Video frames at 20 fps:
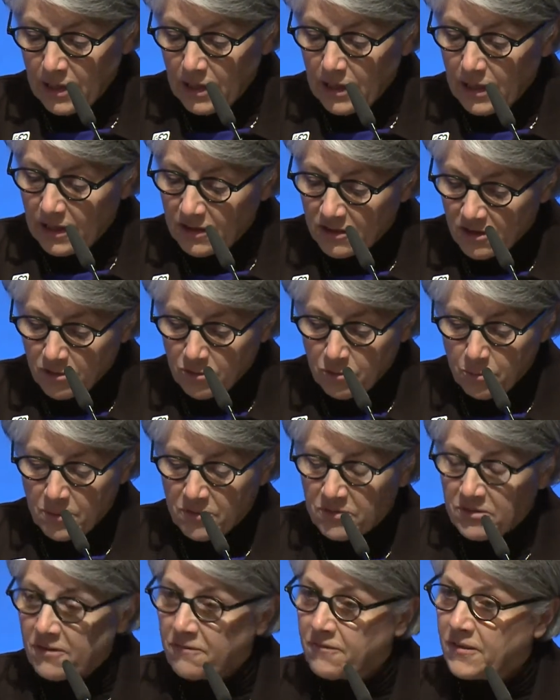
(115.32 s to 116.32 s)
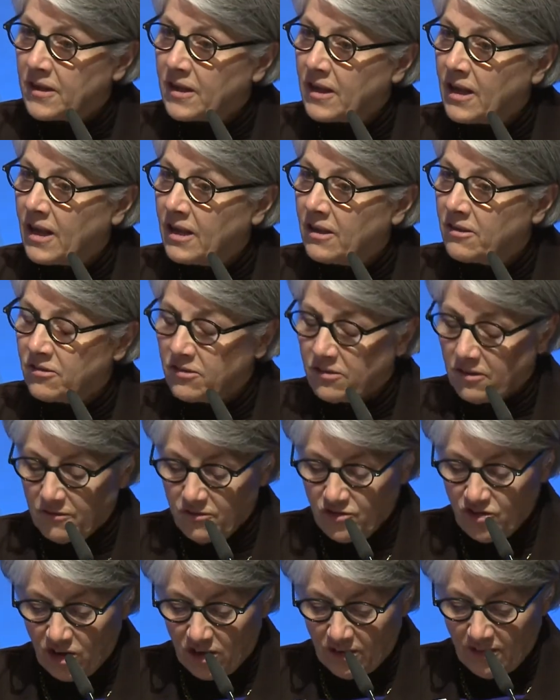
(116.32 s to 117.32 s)
In the specific case of
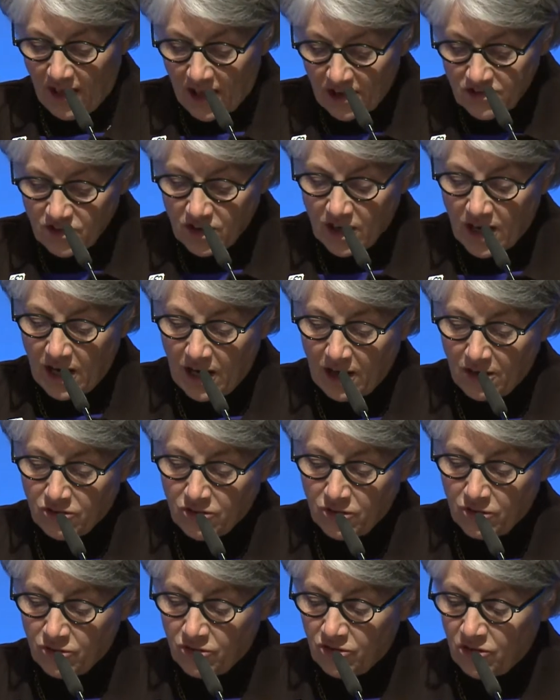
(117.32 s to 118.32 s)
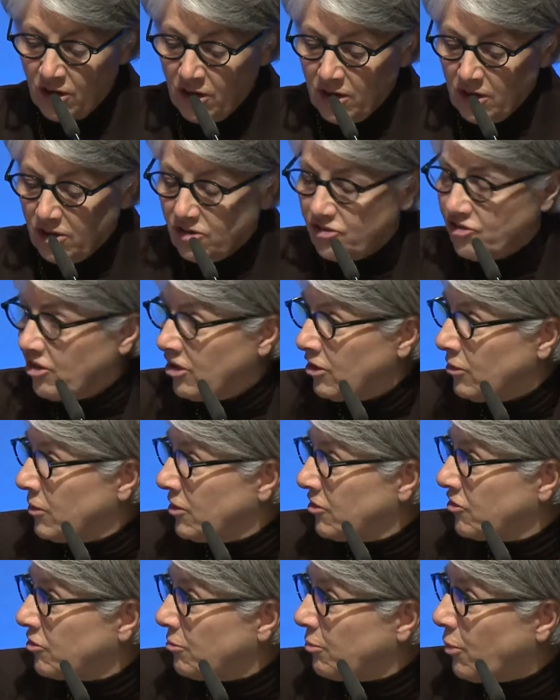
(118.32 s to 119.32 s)
geologic hazards, GEO
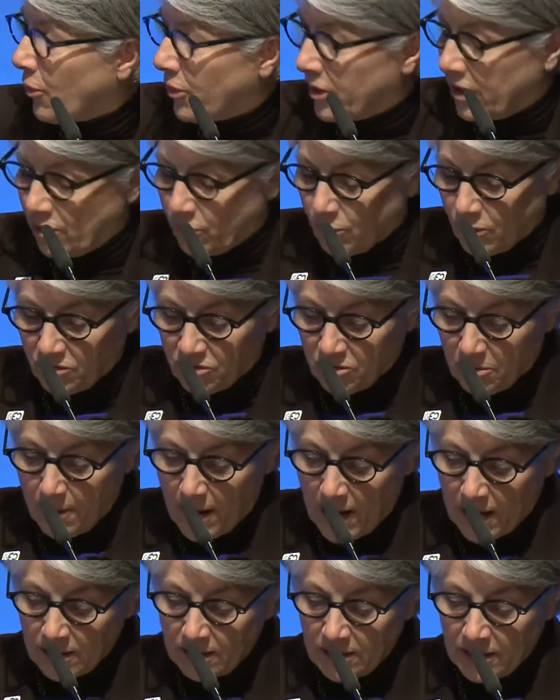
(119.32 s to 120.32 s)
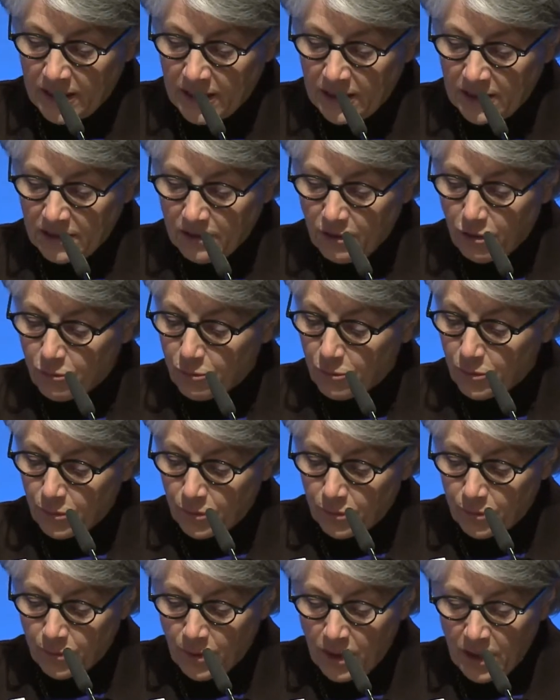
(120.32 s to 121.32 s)
is supporting risk modeling
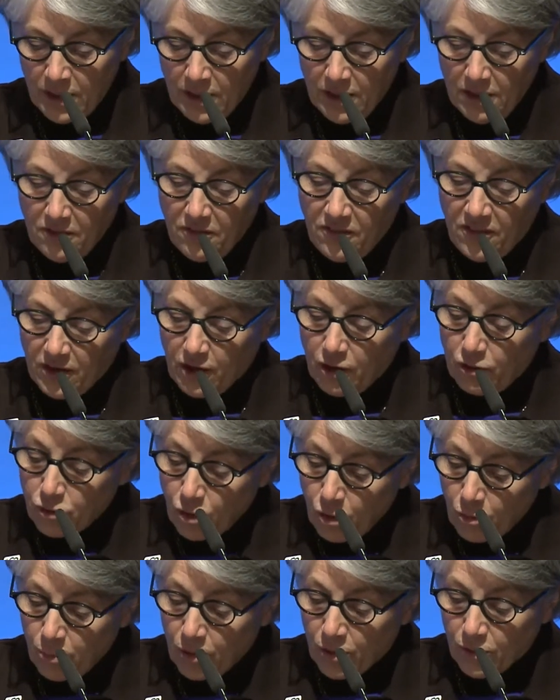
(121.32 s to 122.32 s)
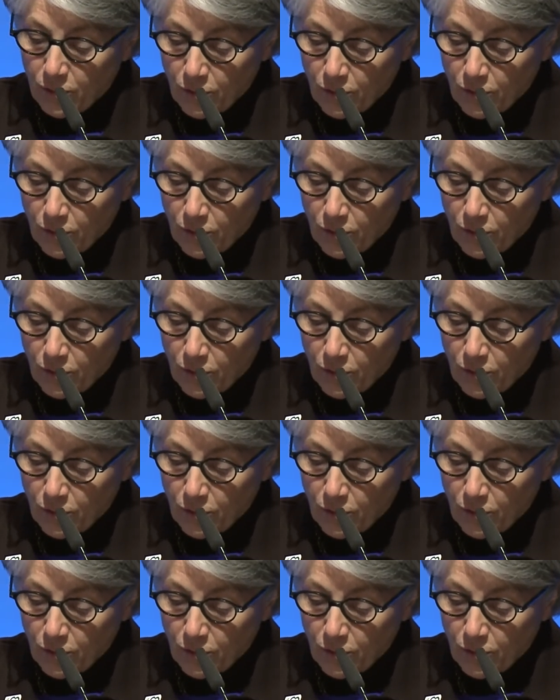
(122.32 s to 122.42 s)
through the Global